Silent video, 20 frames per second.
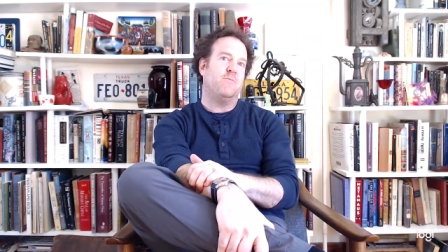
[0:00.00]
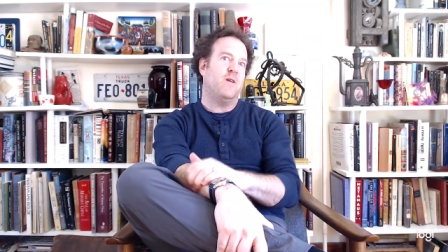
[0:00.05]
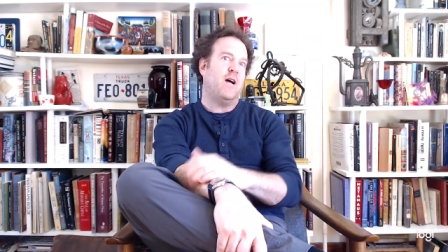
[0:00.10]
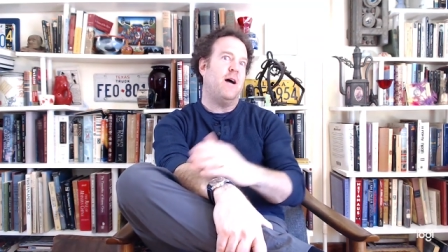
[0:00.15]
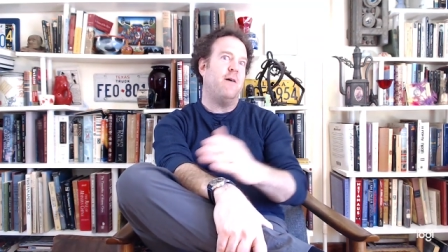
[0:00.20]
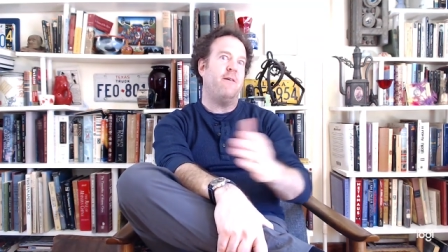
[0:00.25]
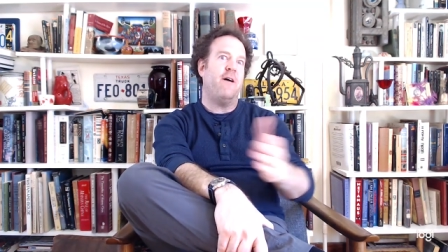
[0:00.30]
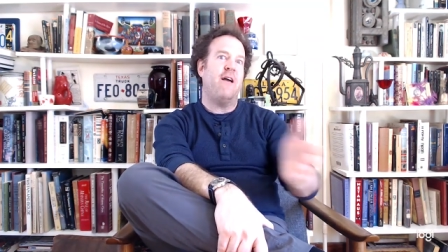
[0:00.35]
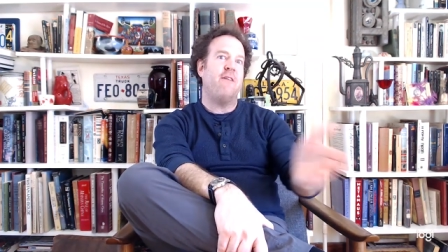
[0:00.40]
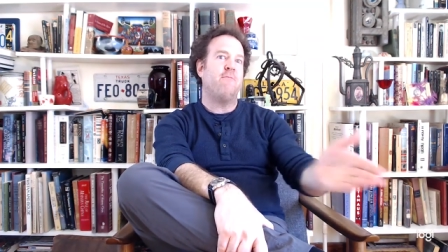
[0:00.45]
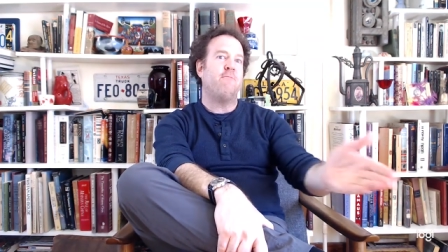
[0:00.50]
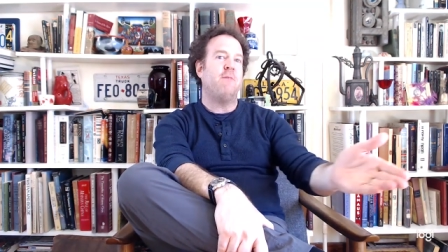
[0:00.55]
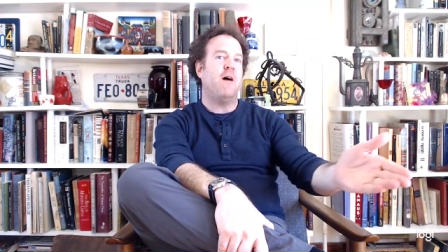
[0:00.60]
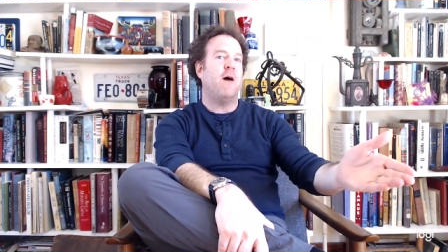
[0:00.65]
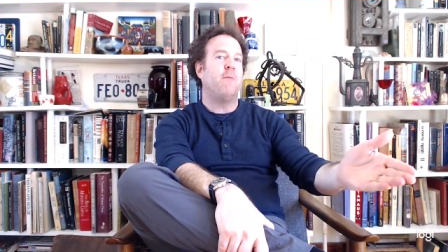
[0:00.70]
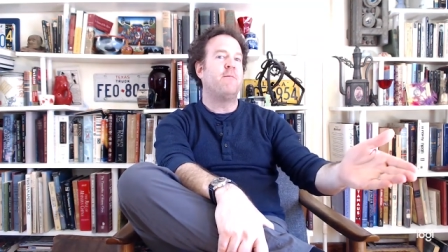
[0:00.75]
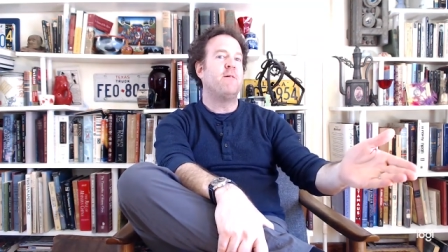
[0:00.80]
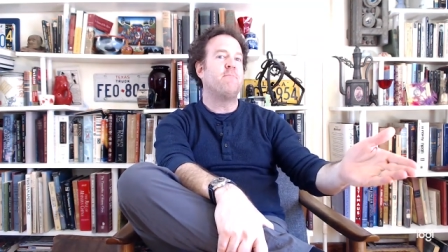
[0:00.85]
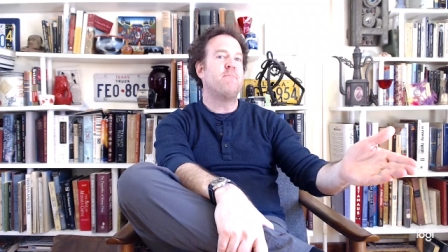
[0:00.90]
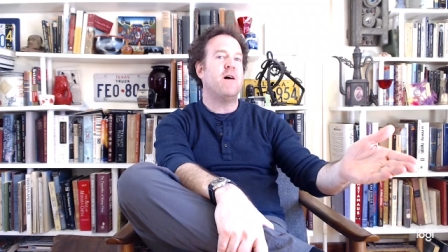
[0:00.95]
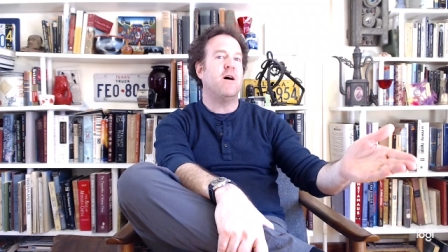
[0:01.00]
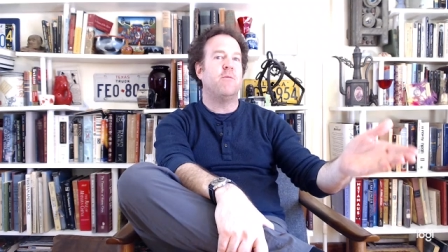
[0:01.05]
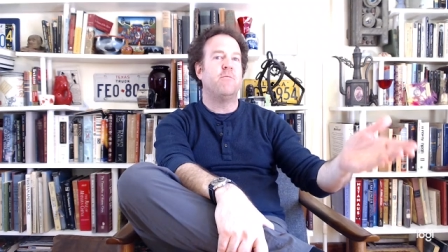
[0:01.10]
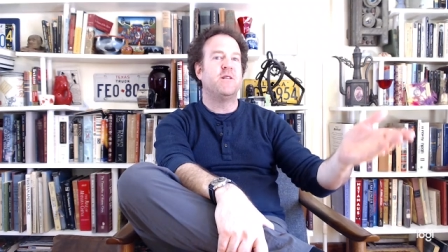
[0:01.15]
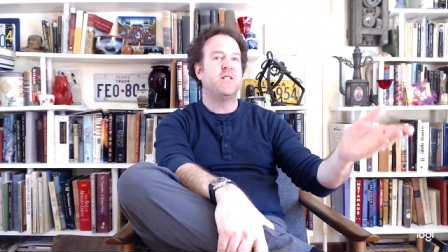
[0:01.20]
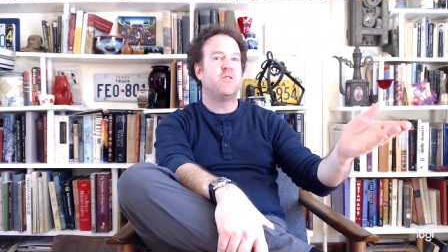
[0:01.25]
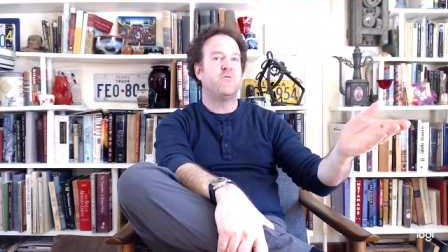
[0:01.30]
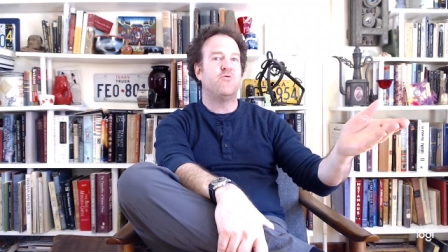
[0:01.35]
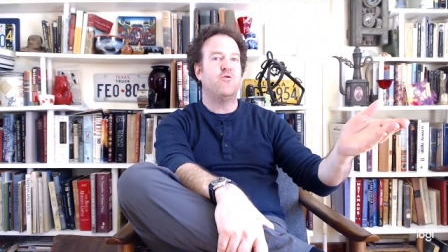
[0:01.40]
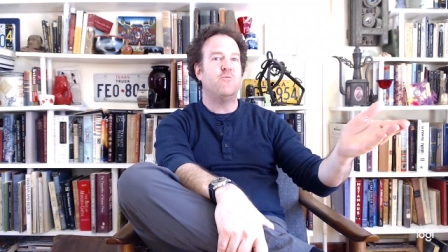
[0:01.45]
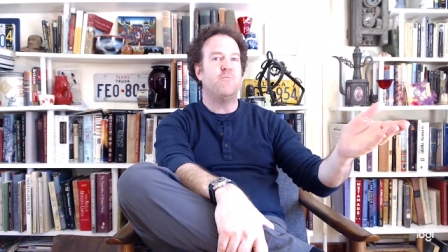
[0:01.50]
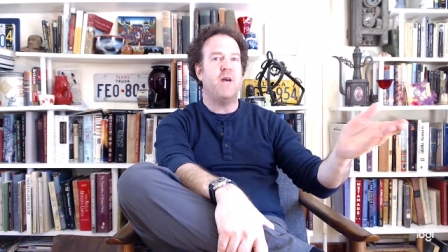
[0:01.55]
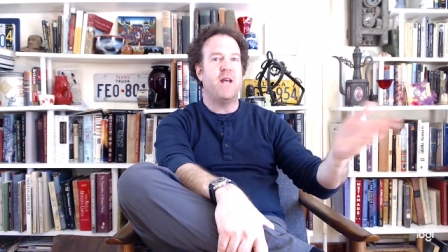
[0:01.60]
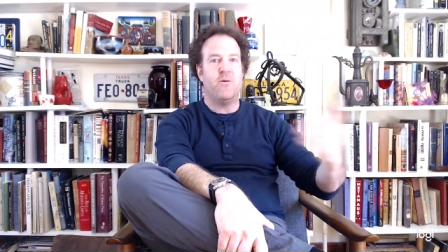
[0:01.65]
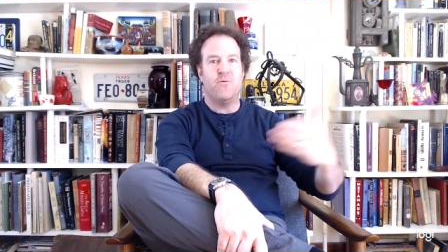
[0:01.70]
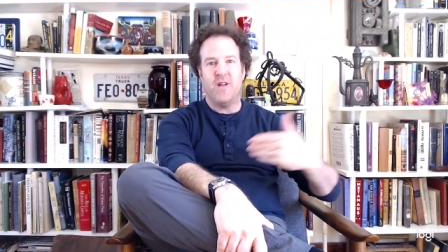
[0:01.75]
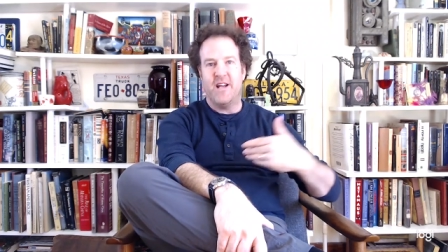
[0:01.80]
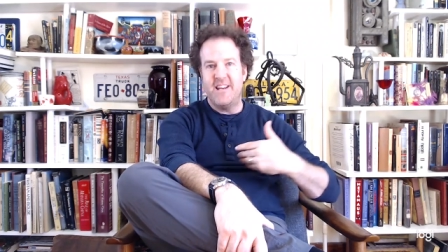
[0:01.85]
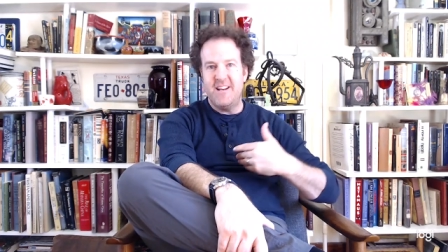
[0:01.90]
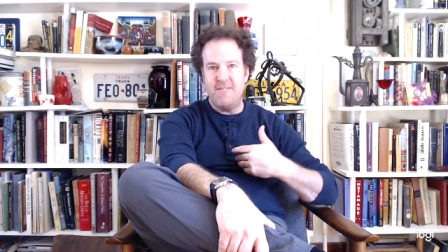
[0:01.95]
I, will be Melba's
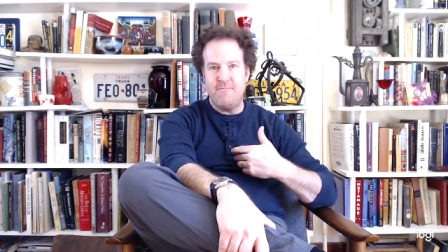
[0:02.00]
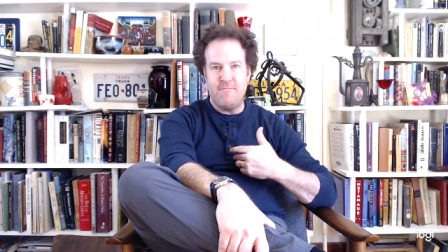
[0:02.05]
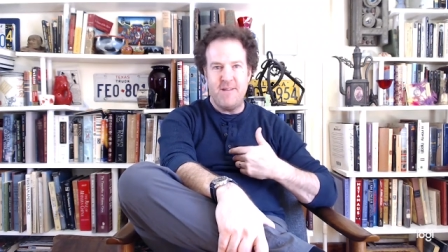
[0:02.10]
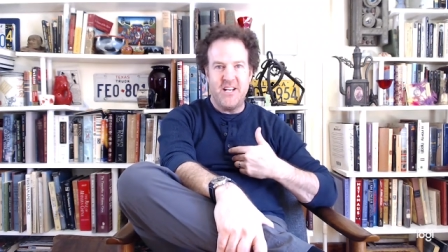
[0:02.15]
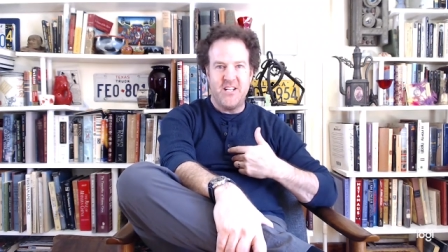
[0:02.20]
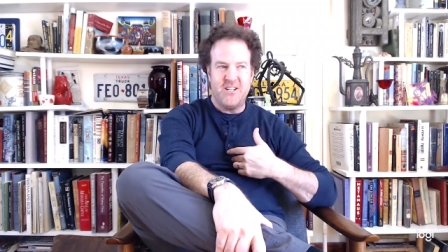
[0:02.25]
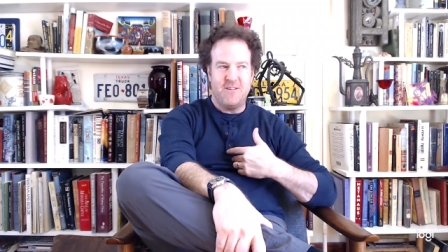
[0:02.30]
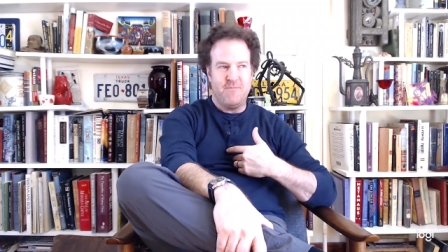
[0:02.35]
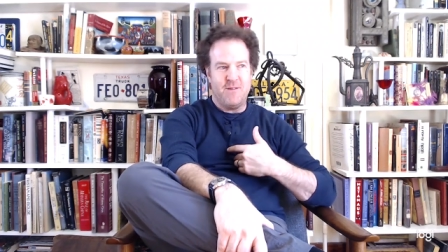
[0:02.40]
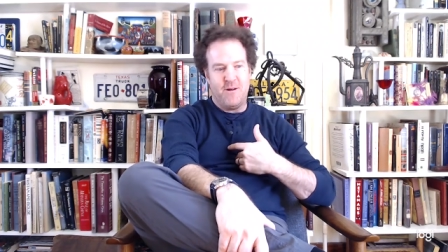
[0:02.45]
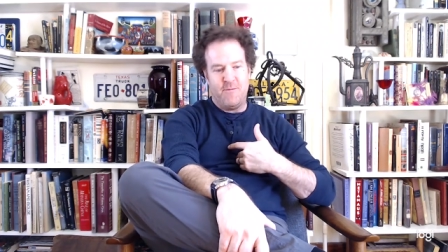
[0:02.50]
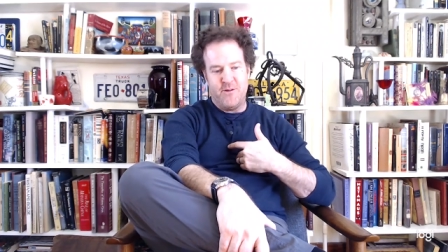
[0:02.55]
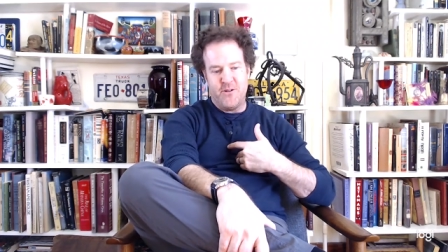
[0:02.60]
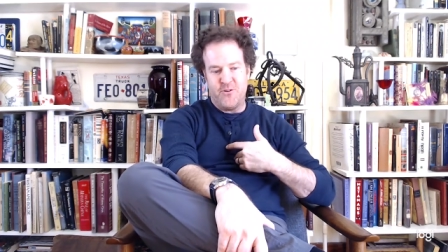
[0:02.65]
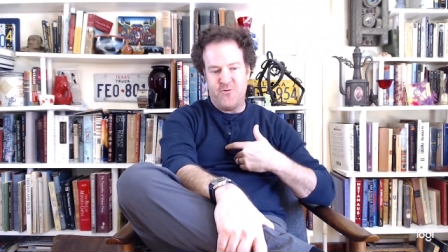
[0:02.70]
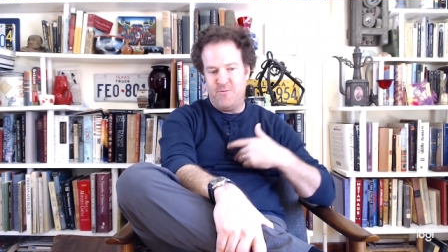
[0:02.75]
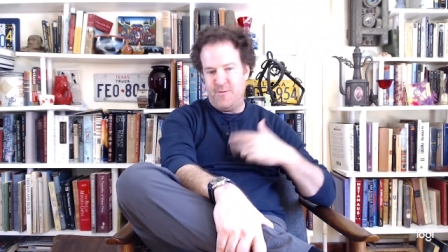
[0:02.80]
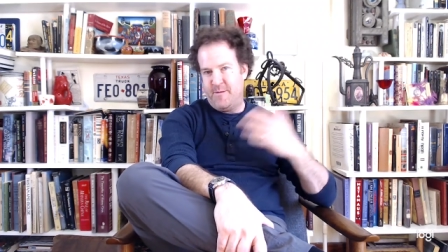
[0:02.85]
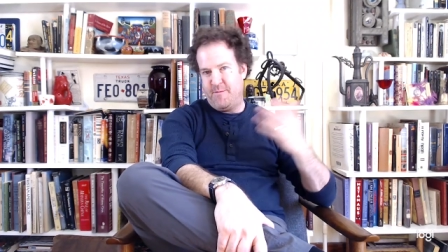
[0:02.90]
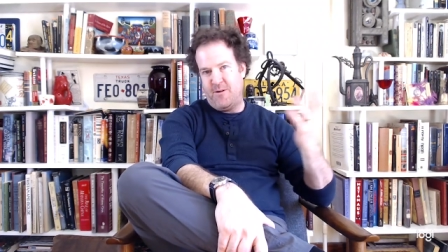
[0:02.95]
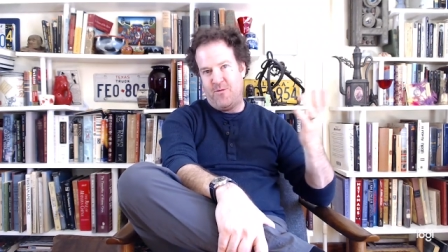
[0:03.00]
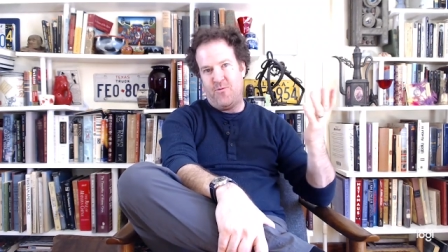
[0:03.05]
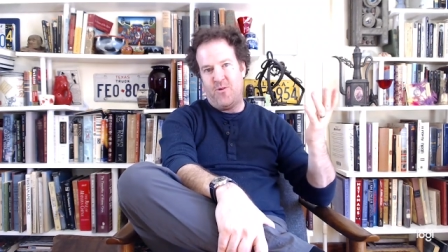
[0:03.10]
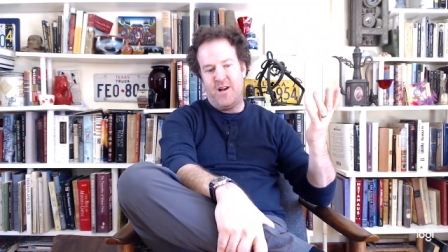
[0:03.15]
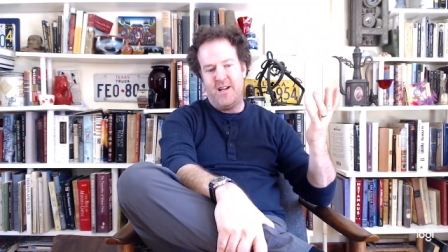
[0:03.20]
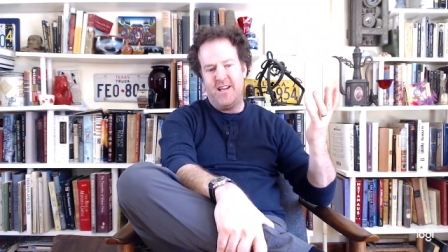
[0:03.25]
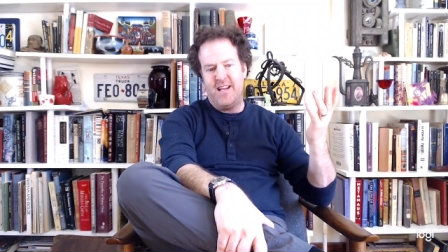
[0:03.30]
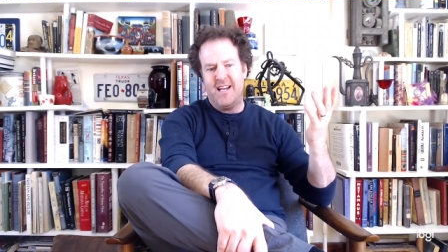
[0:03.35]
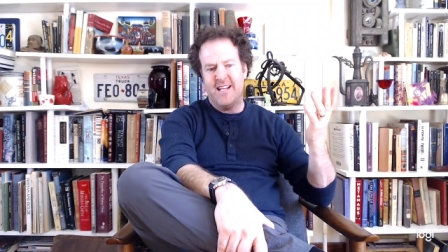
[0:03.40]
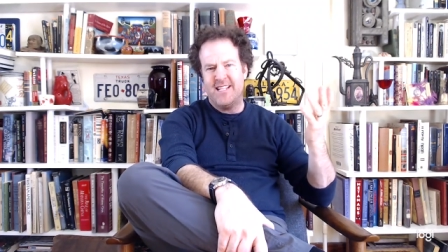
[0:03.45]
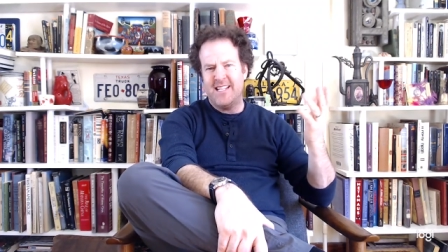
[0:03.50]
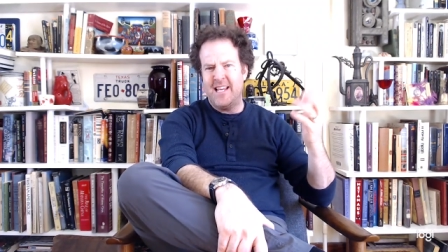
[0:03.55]
roommate. Well, I didn't mention Melba's roommate, but why not?